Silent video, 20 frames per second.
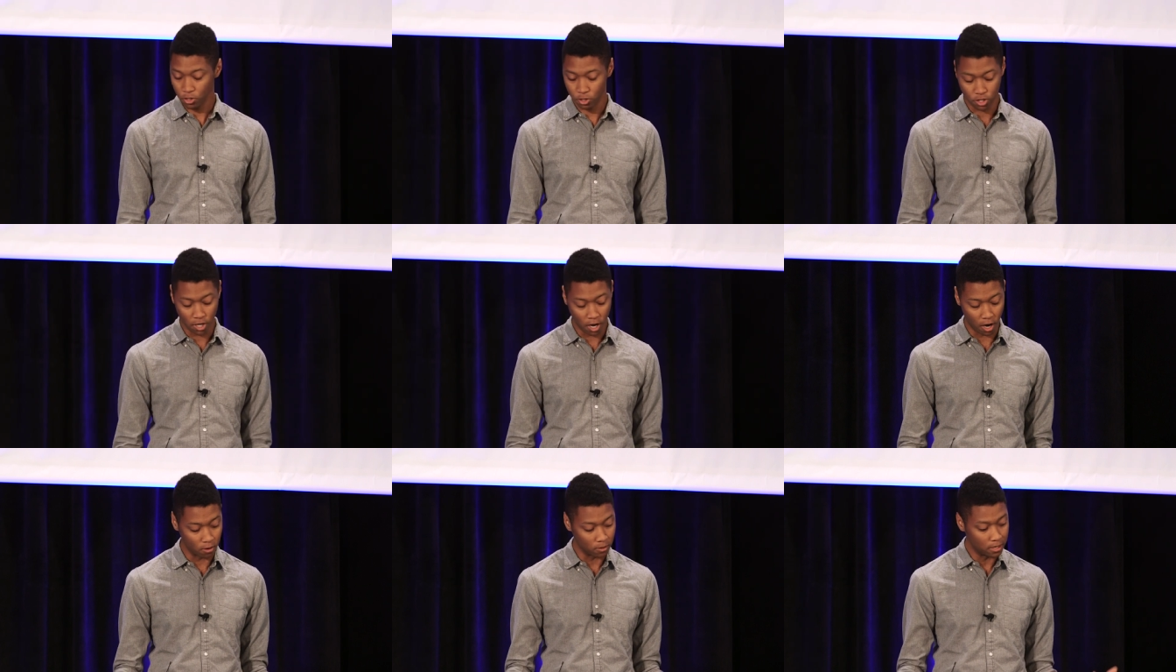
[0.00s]

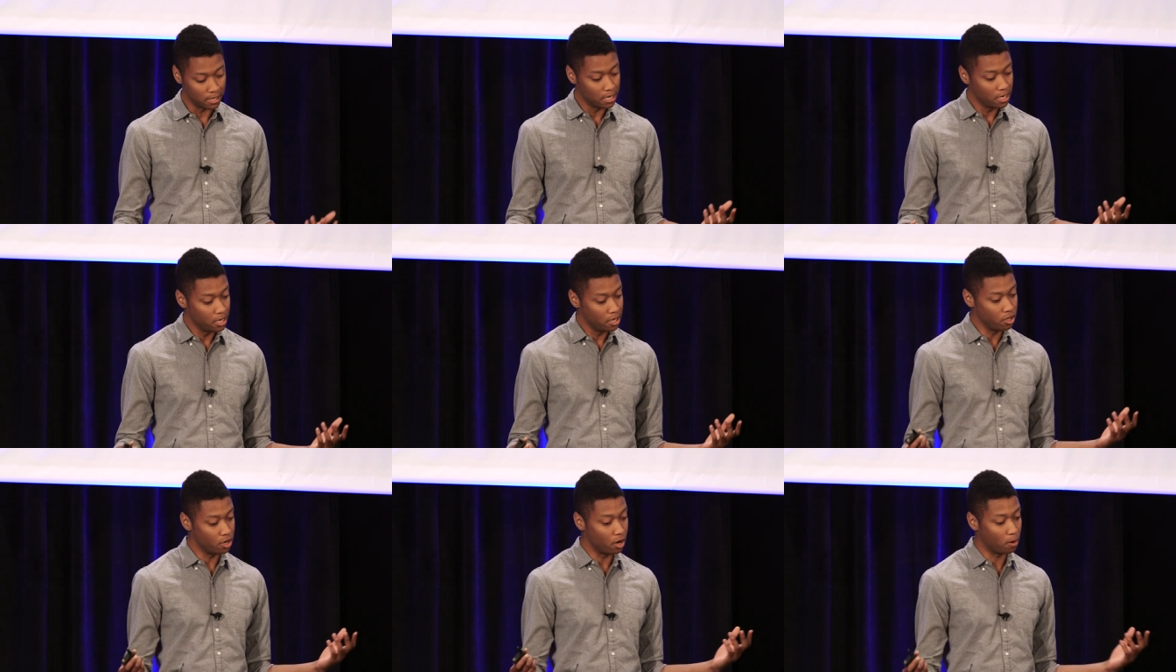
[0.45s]
So,
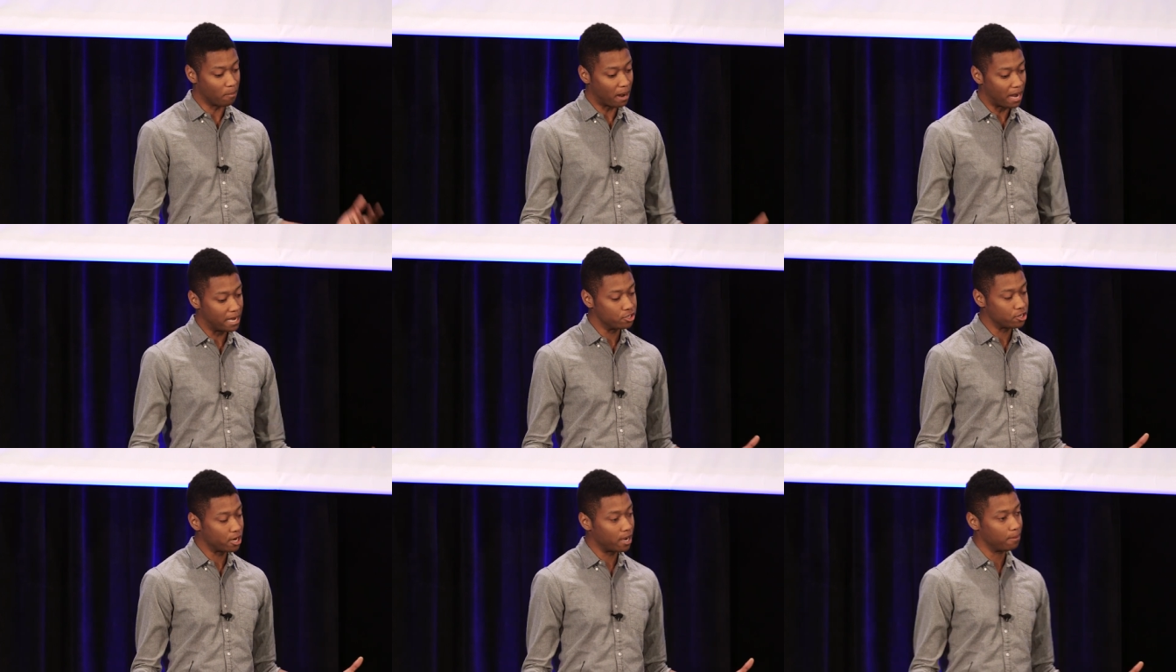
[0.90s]
you know,
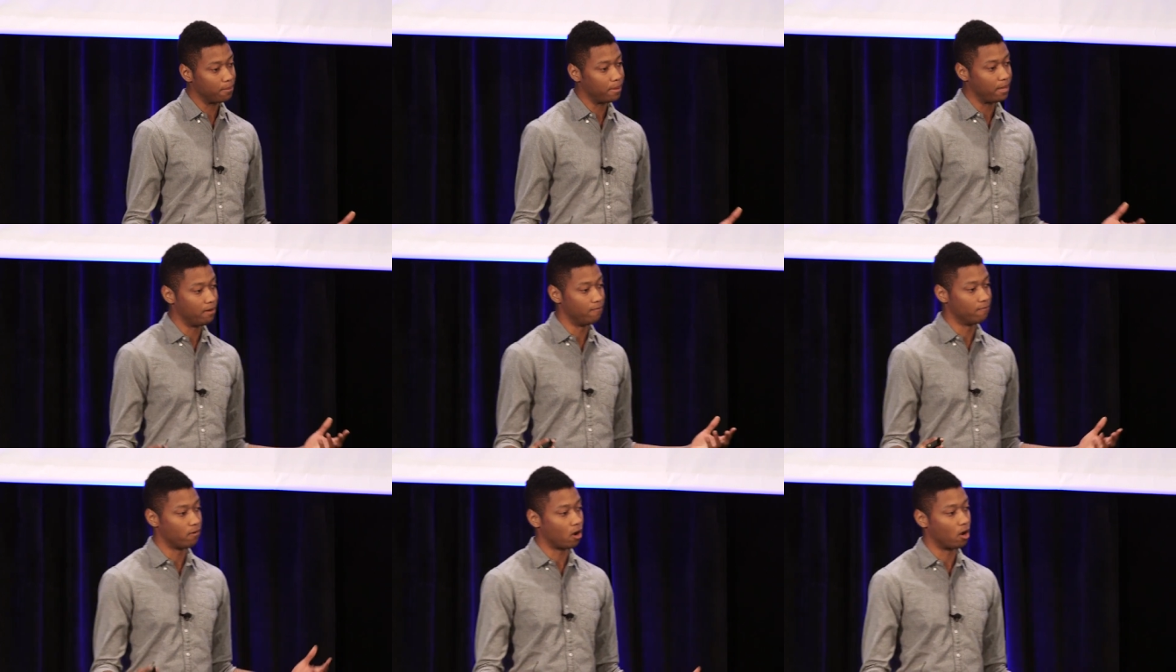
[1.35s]
my job
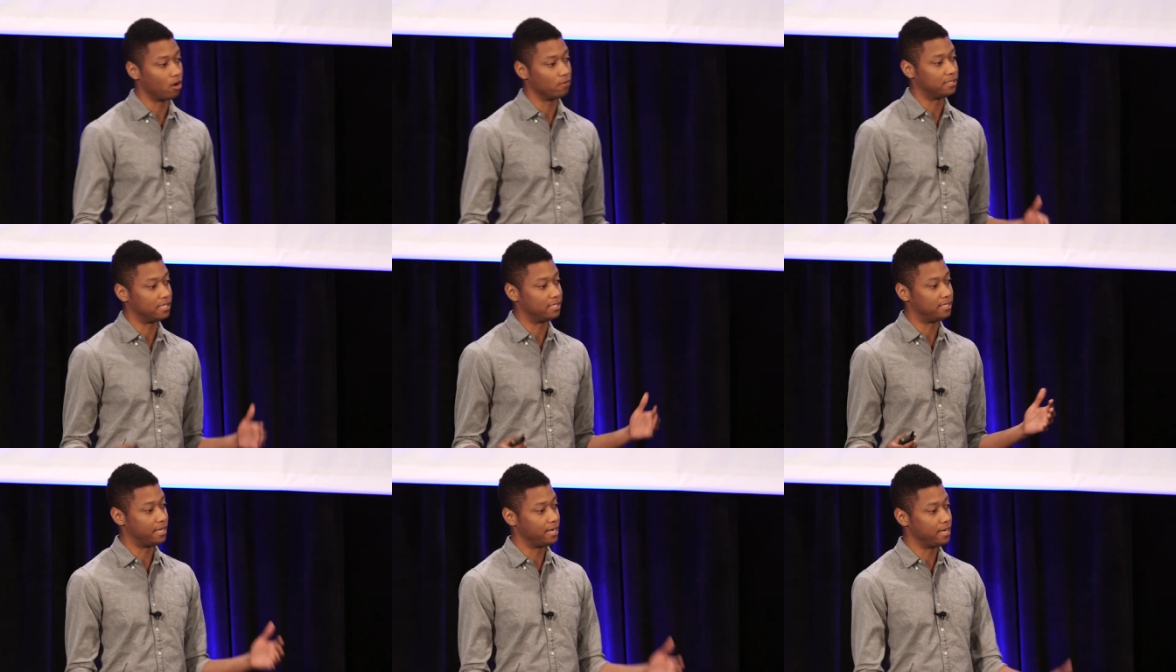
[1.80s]

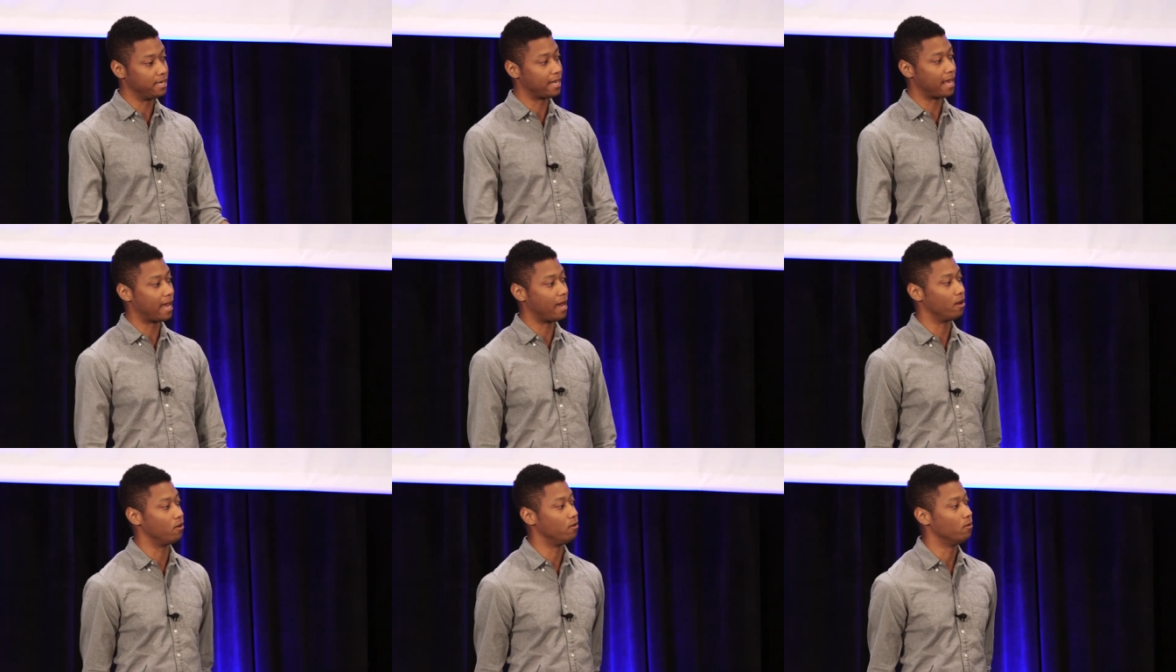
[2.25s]
involves sitting
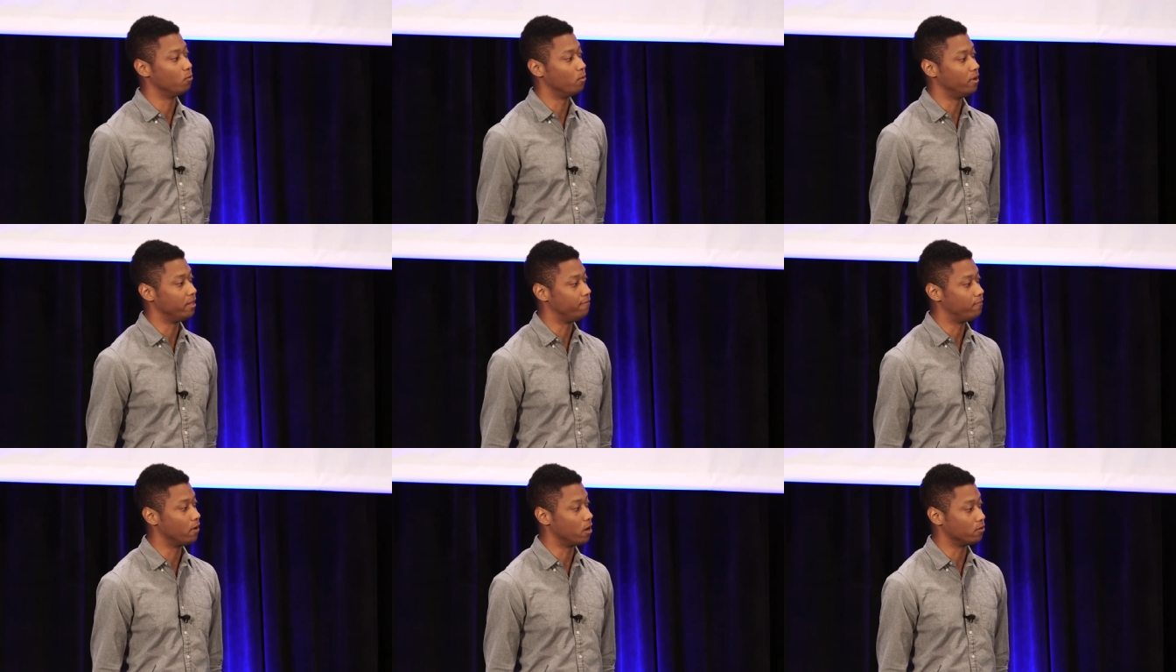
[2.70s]
down
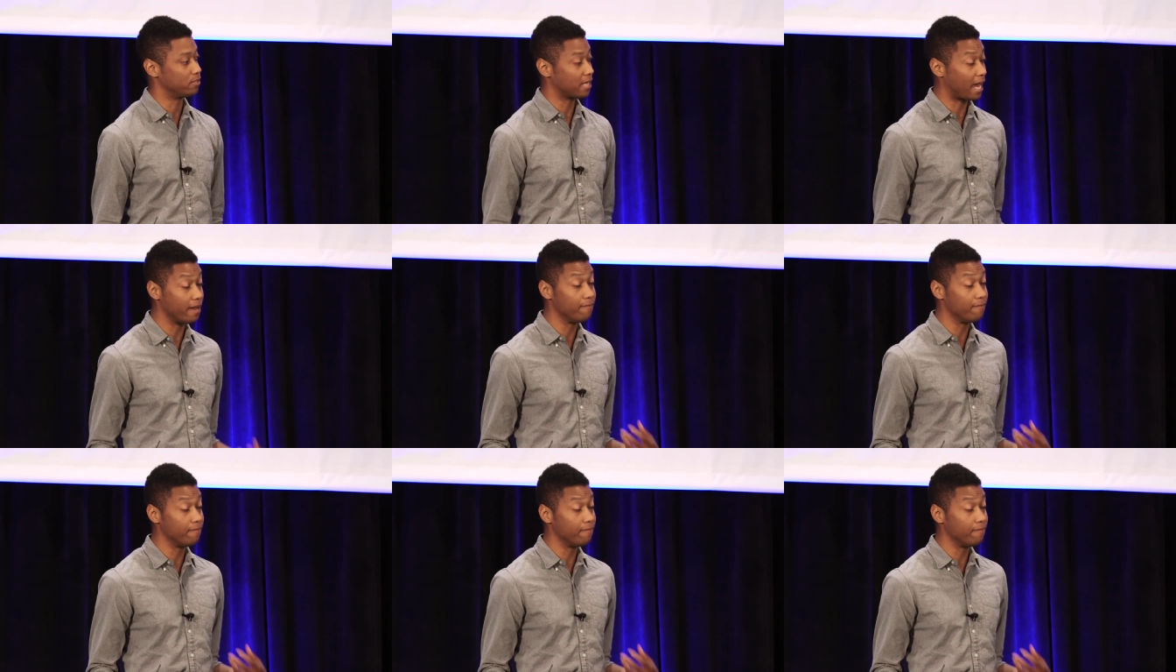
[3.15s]
with folks.